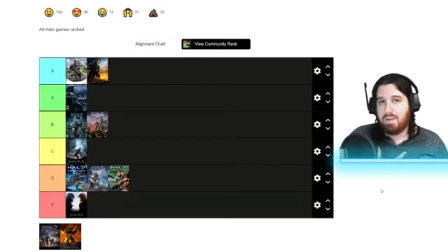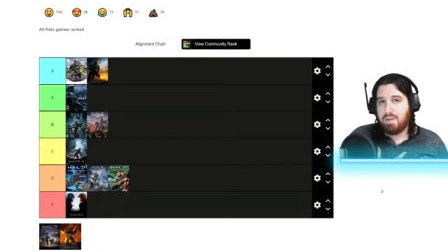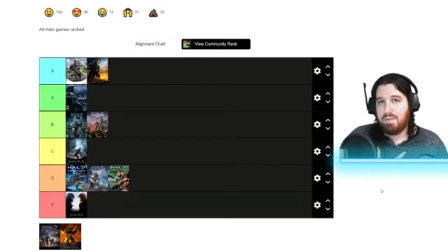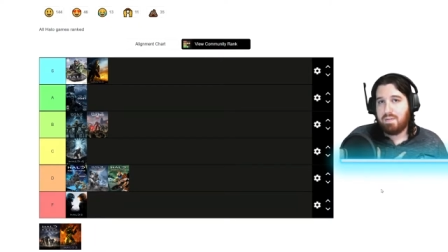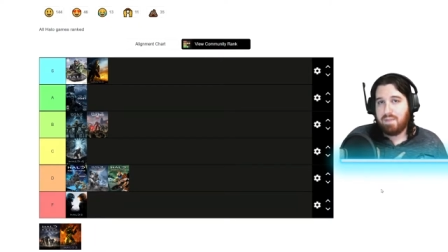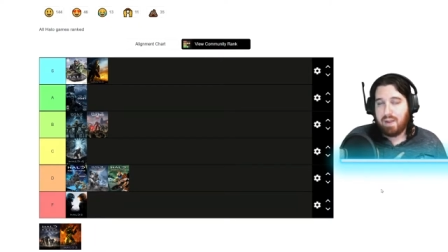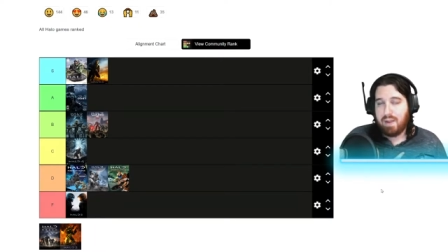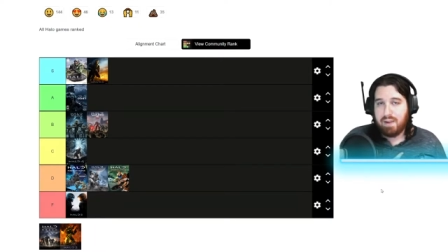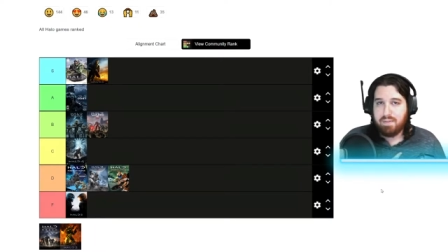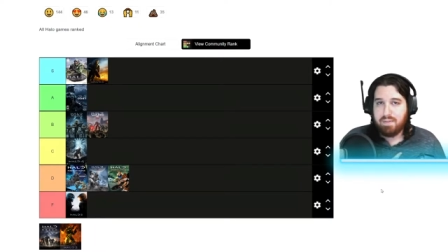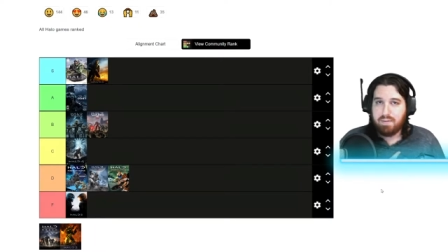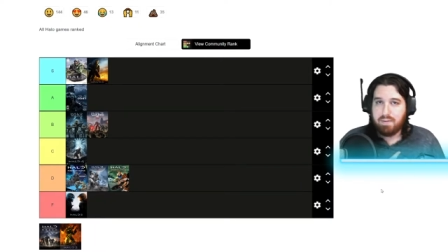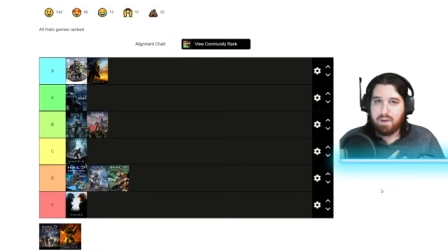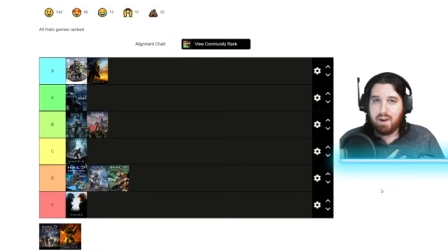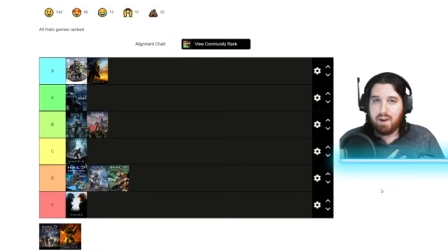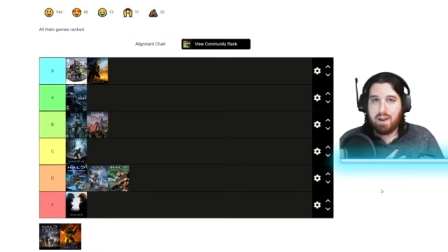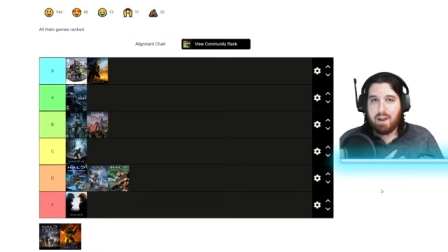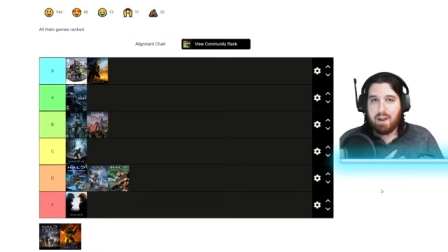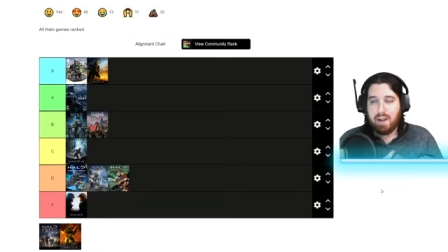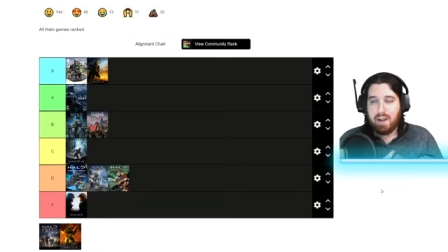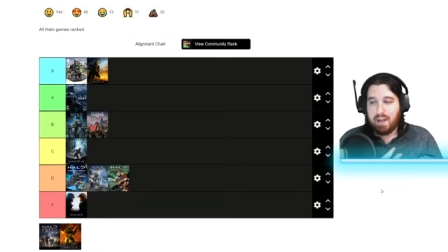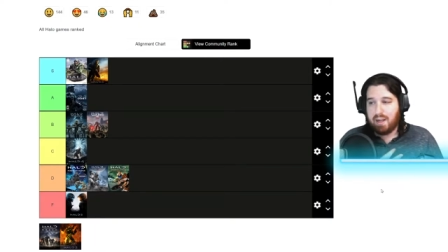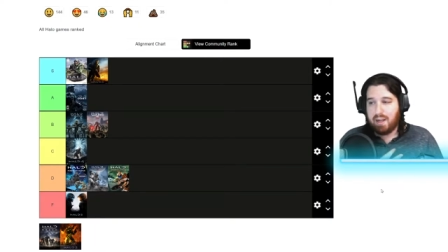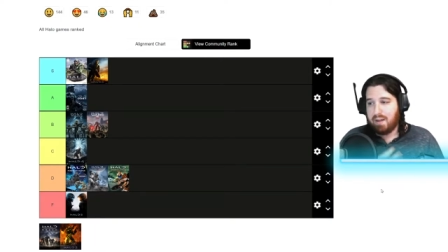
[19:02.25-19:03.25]
favorite
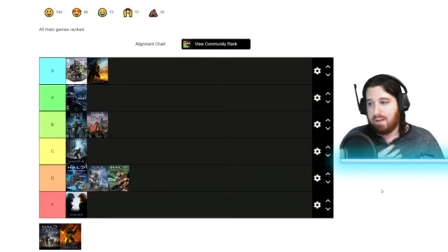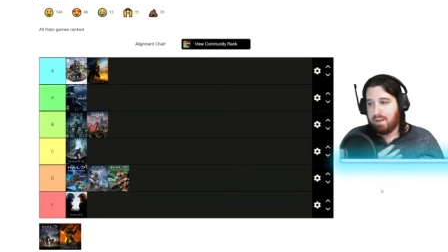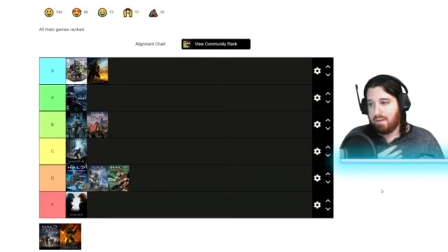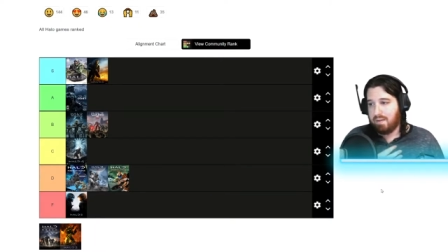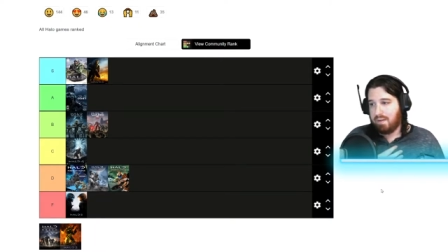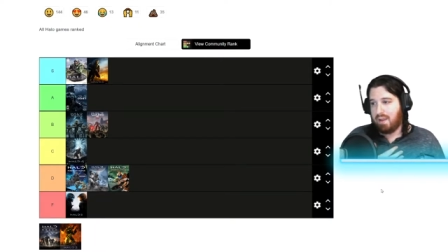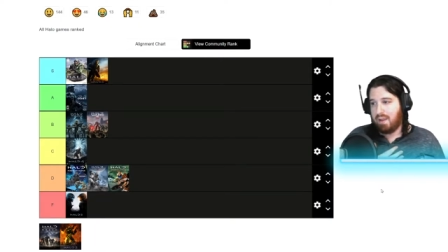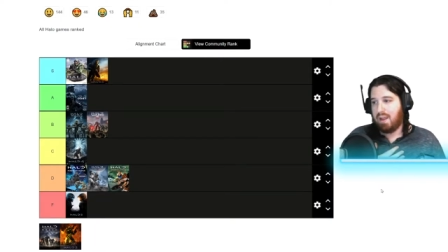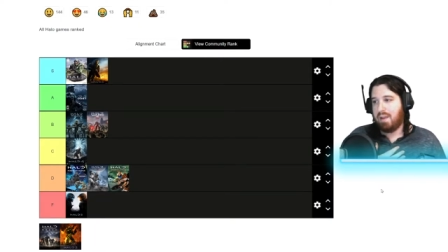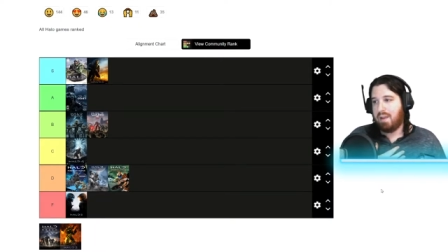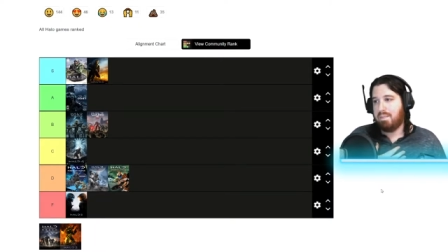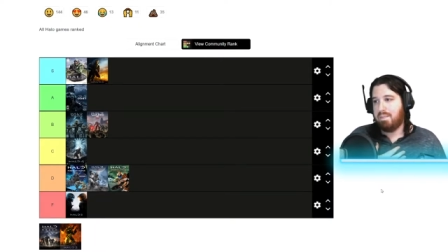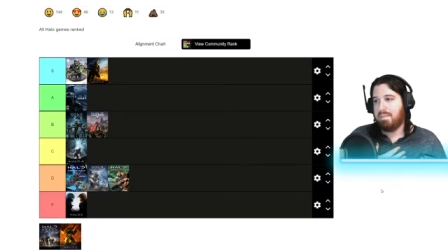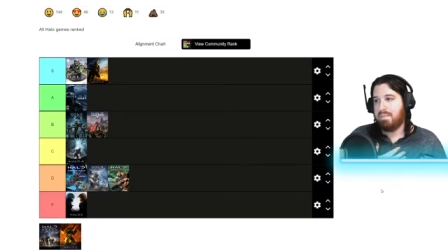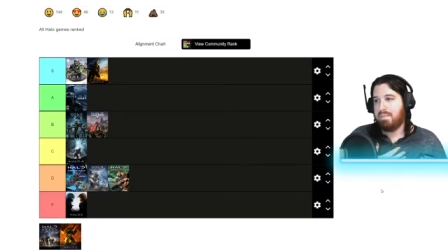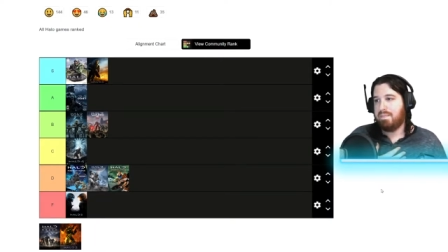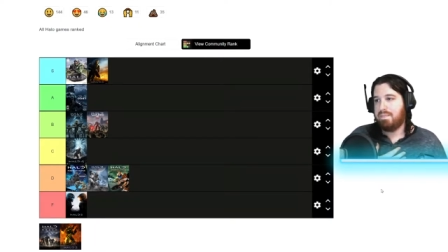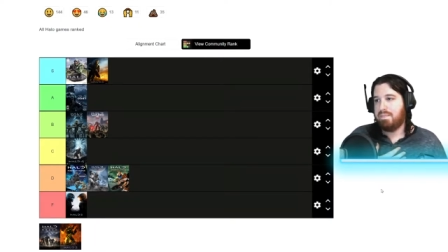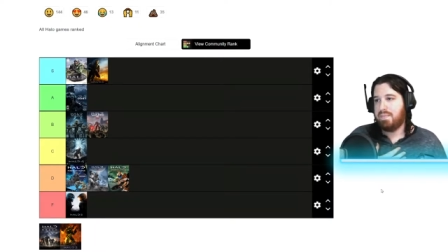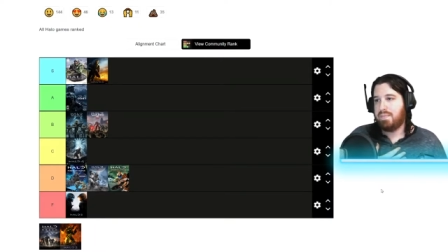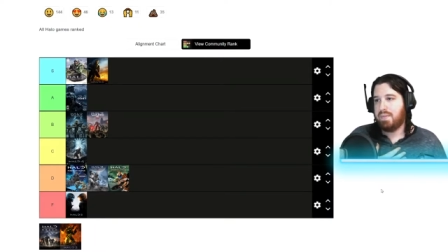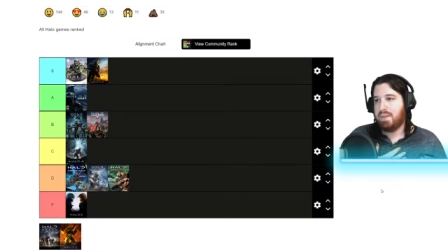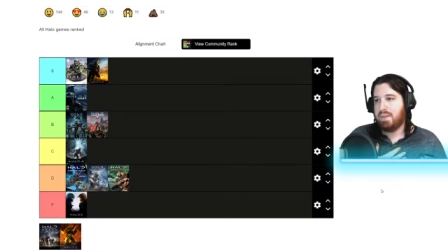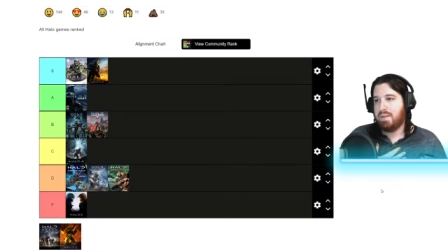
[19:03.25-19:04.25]
Halo game,
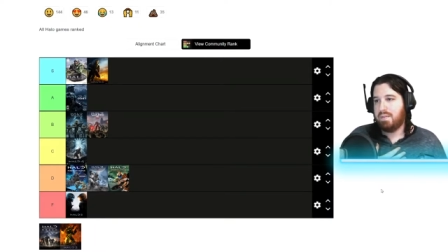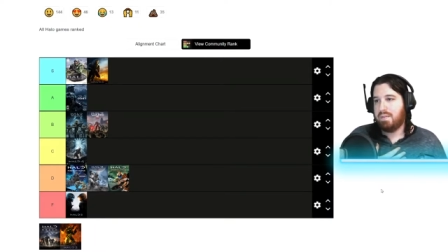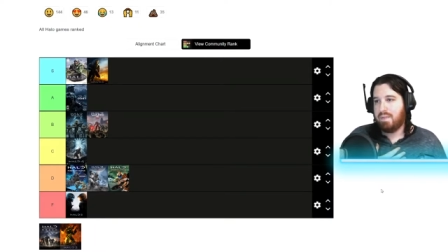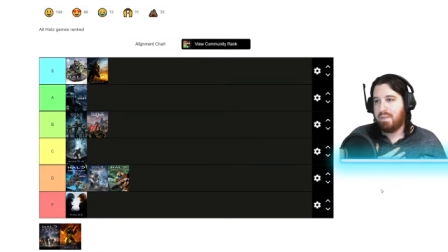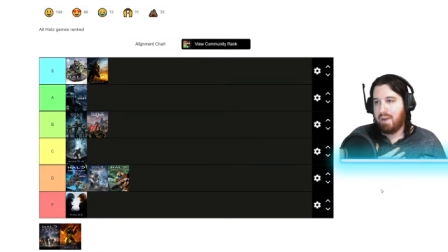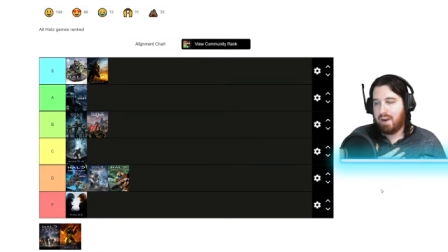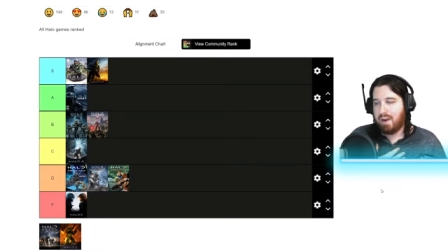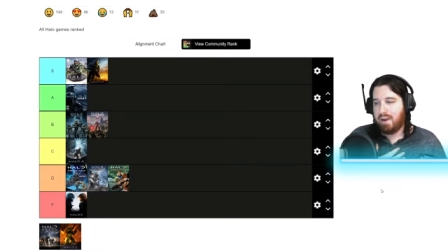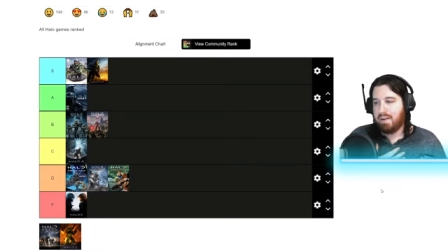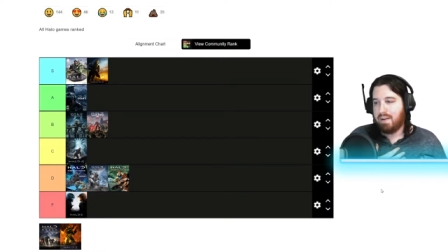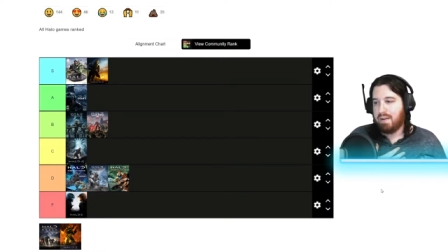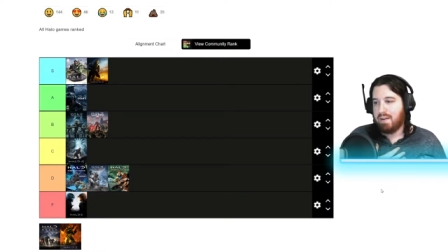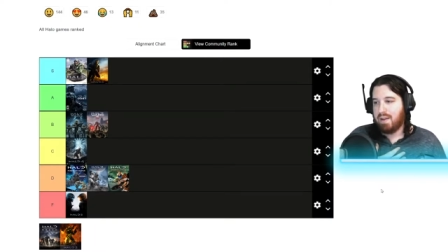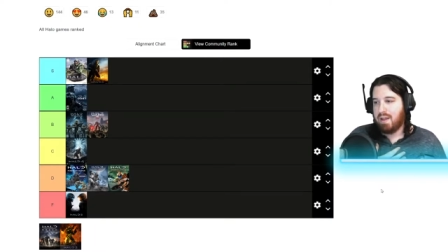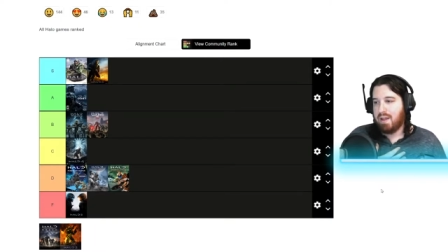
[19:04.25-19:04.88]
right?